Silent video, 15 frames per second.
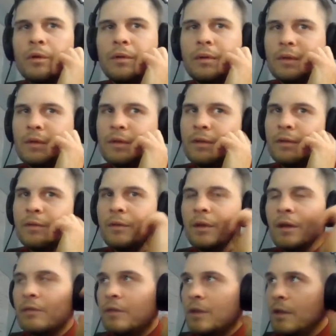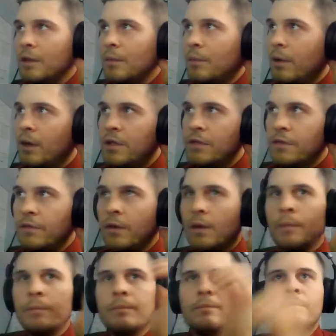So we'd have to get a price
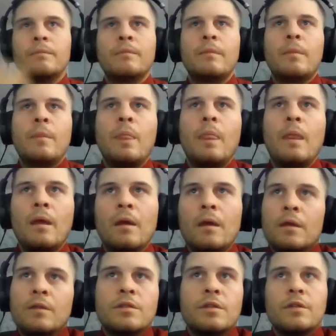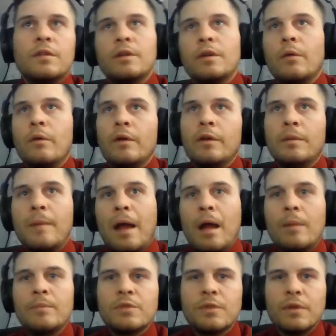from... So then you go on your
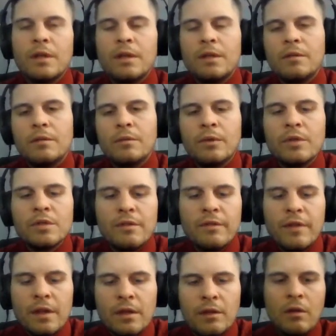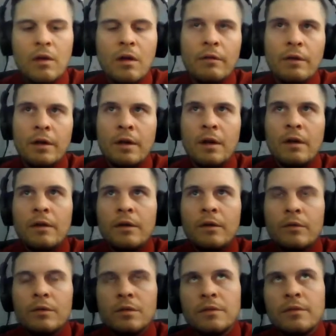maps, right? And where's a vacant lot right now? I know
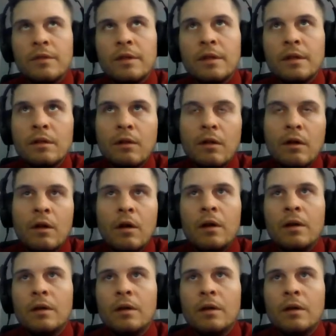there's a vacant lot.